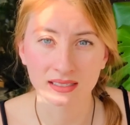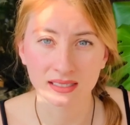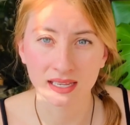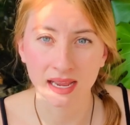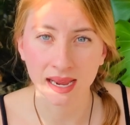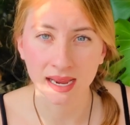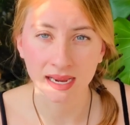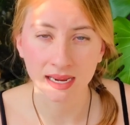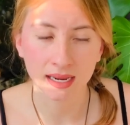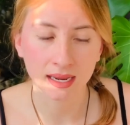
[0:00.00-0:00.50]

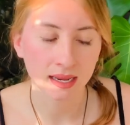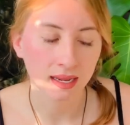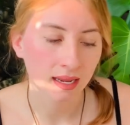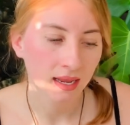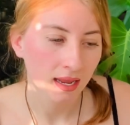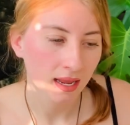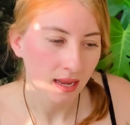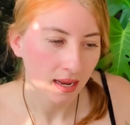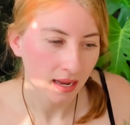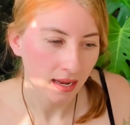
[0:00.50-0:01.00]
tank,
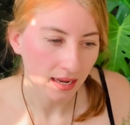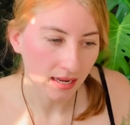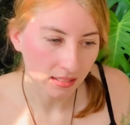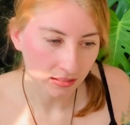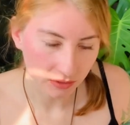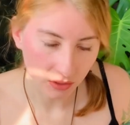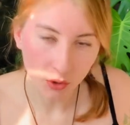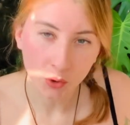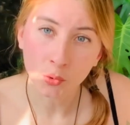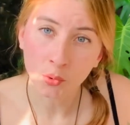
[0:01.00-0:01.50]

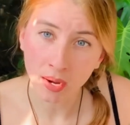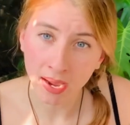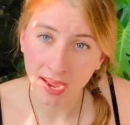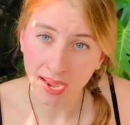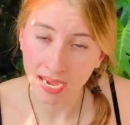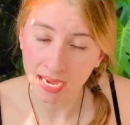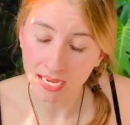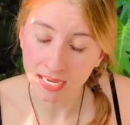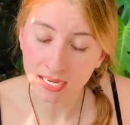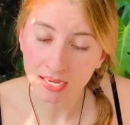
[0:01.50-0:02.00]
it's
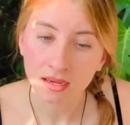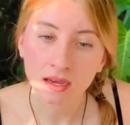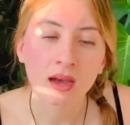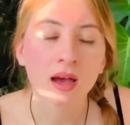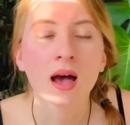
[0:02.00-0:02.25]
okay.